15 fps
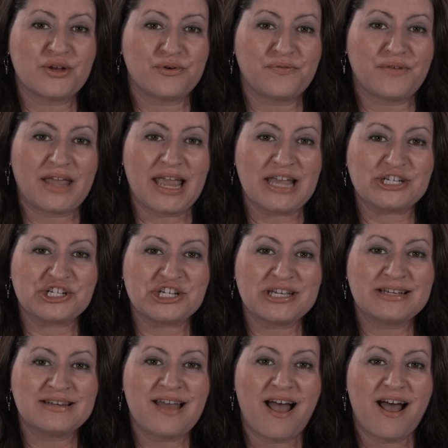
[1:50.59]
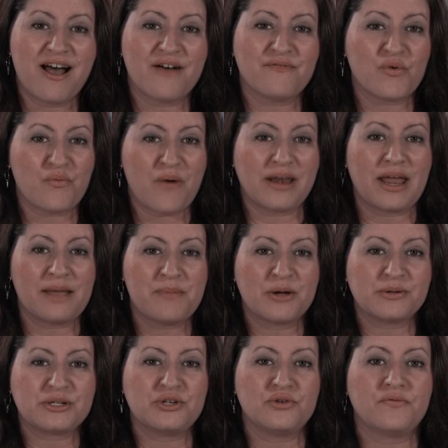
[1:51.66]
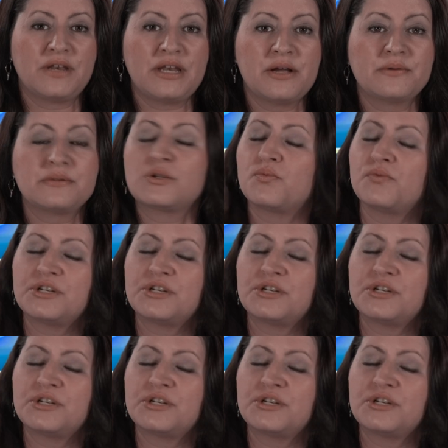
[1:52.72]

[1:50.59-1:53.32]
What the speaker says: notification of when I post new videos,